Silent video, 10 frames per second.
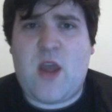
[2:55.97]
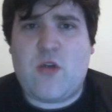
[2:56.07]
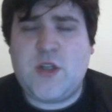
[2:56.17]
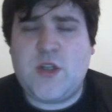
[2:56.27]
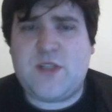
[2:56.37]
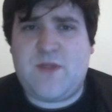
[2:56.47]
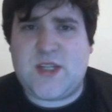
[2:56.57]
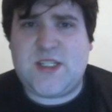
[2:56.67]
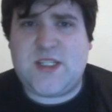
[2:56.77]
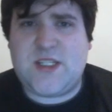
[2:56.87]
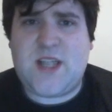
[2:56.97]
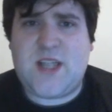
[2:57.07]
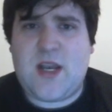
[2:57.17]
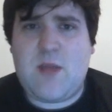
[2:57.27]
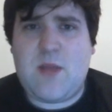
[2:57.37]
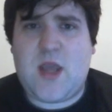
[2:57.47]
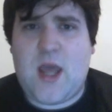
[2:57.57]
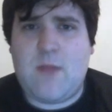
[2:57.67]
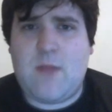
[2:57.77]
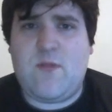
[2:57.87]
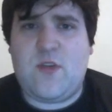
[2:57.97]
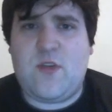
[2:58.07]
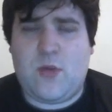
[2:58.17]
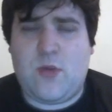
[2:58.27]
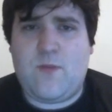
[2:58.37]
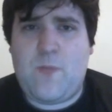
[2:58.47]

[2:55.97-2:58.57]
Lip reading: crucifixes suddenly became visible.